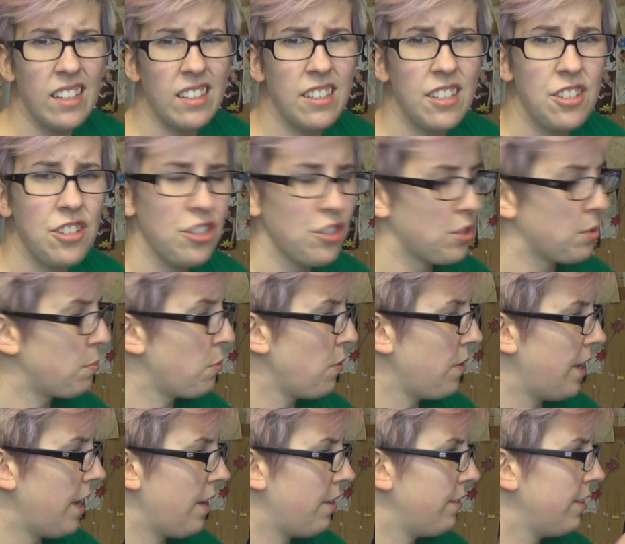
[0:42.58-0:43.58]
and just to
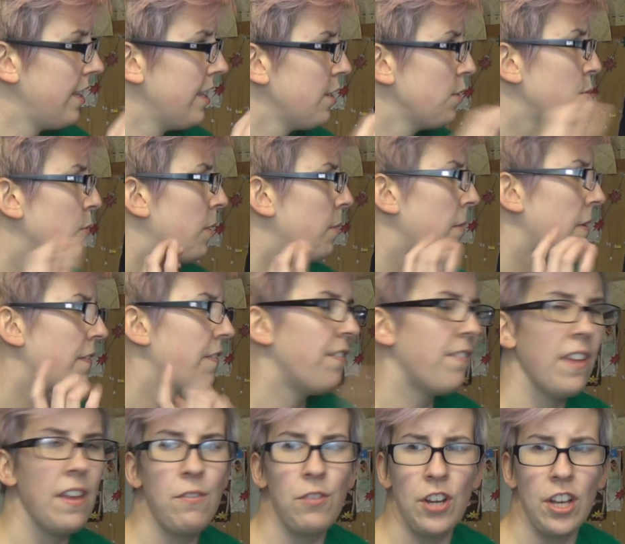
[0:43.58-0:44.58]
point out, this is one of my
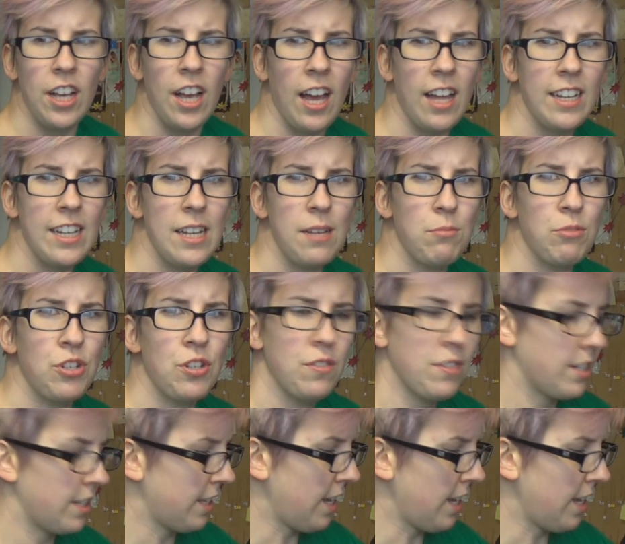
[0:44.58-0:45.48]
favorite goddamn shirt